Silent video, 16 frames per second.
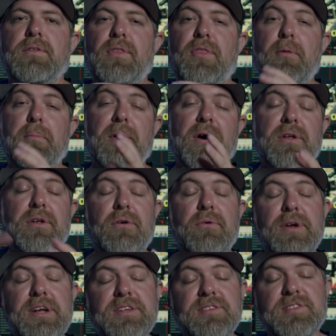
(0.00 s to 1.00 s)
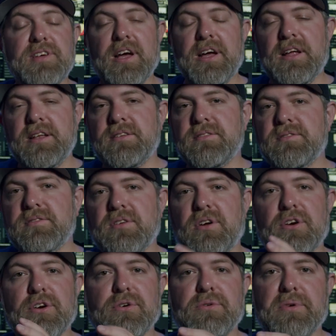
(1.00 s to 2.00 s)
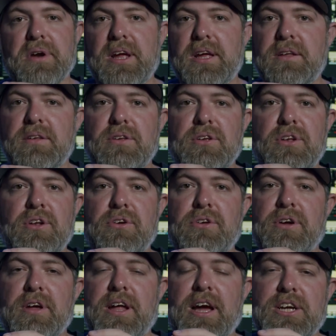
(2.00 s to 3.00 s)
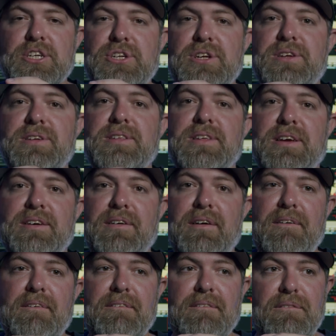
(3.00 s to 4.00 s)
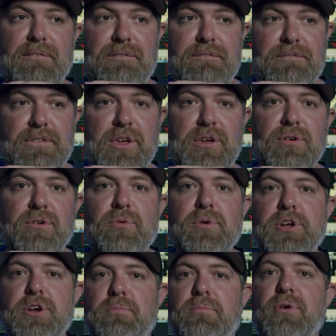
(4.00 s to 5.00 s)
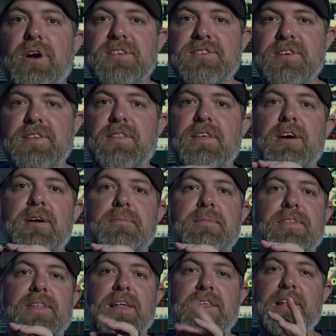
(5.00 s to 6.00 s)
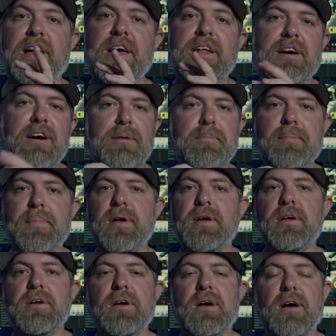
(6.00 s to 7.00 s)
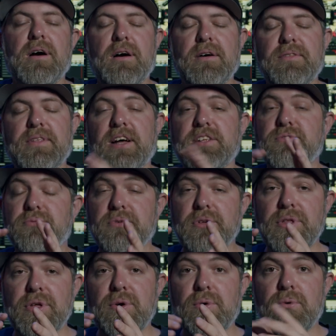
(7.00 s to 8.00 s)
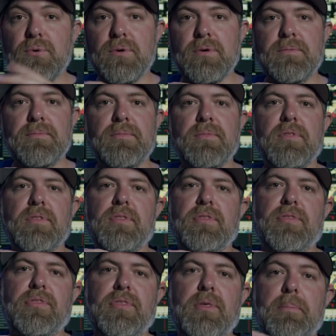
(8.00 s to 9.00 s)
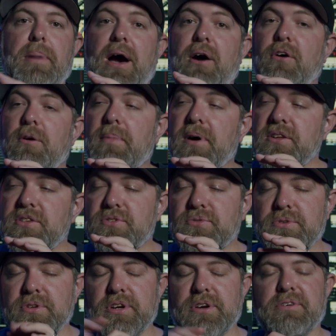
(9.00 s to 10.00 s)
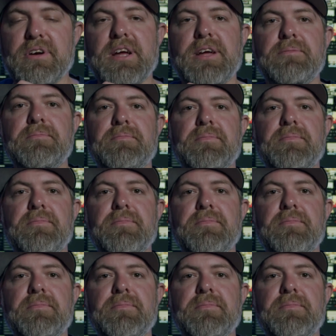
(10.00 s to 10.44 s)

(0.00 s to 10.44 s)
The button redesigns are great. You know, you can actually feel when you're pressing them and they light up. That's really cool. The power button's really great.